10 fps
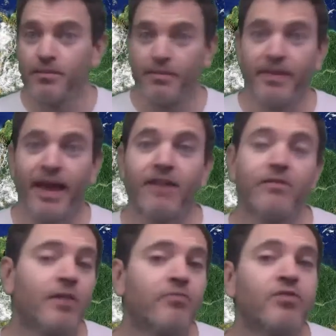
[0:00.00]
that
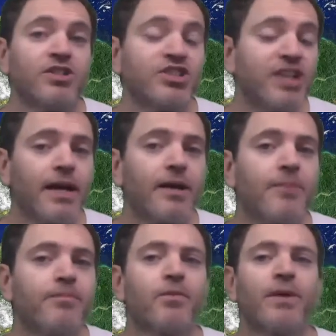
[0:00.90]
upfront check.
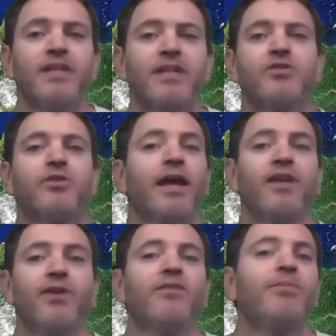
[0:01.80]
Right? So you
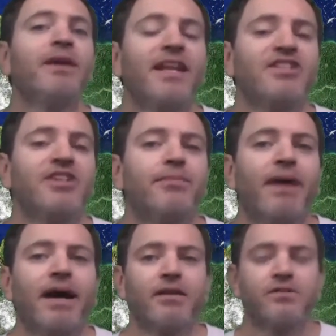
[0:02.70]
have to pay that check
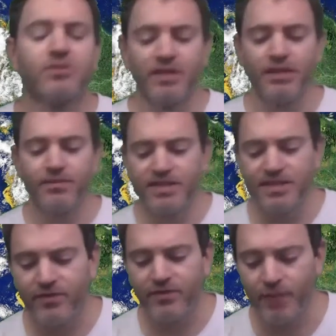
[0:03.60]
back. So keep this
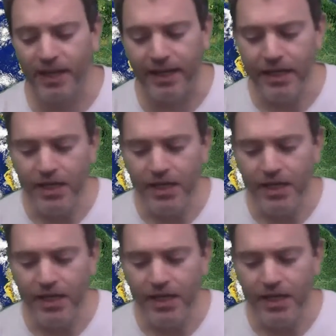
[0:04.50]
stuff in mind.